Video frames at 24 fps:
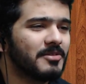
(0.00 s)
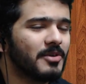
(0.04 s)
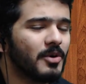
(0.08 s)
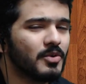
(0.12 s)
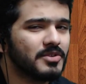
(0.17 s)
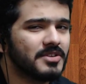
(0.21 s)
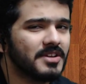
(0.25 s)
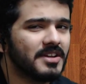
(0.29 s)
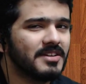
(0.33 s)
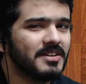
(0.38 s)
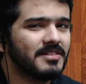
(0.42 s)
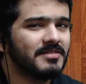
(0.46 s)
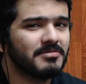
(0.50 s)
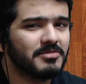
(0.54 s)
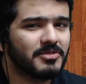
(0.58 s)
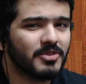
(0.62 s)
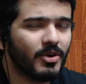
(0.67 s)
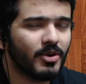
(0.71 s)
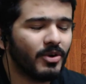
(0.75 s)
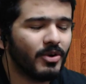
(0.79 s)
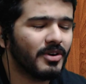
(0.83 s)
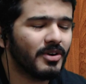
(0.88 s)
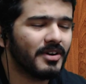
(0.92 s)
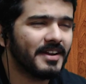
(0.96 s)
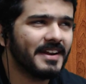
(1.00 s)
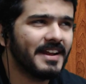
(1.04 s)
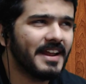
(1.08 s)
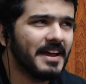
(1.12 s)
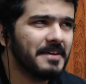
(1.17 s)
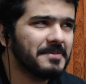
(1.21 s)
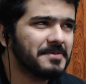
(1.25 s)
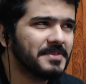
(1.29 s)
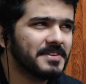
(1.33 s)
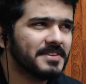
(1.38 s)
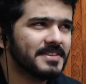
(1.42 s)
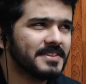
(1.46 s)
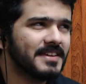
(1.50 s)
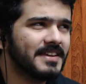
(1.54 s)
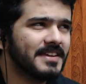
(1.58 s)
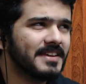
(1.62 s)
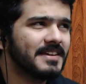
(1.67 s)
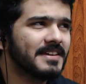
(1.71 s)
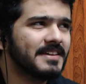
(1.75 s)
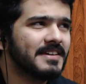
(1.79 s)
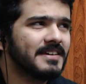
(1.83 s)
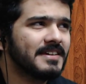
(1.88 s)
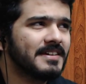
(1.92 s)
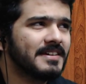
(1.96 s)
Odin, Thor, and
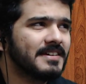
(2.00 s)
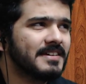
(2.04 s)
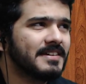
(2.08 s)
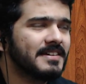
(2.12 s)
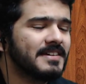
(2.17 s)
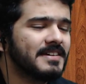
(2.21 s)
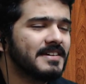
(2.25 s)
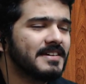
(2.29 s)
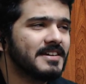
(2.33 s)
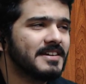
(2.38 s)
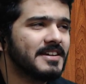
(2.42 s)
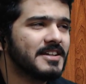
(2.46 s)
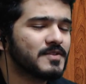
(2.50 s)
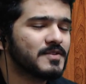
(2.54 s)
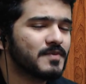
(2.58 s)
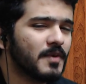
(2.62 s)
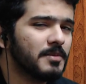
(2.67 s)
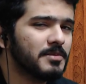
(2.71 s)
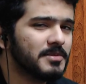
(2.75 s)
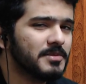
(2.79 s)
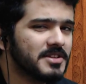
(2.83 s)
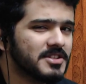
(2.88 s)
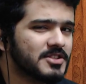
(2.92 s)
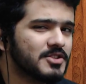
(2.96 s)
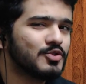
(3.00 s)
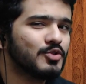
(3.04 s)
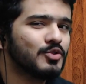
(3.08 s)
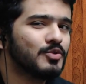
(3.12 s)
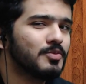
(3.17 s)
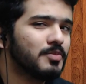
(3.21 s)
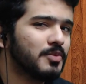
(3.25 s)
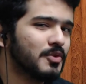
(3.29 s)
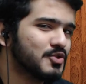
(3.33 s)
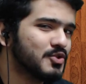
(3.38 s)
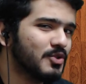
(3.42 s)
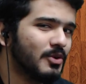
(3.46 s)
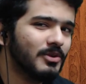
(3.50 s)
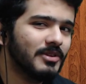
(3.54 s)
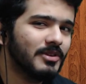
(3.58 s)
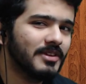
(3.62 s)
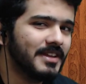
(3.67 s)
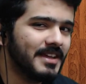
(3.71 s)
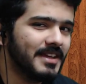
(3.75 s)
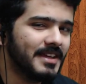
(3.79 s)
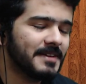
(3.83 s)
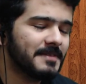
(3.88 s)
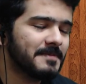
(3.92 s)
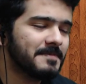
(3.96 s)
everything is from these two books
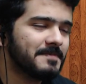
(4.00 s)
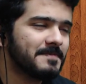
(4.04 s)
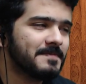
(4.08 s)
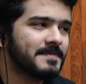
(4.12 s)
only,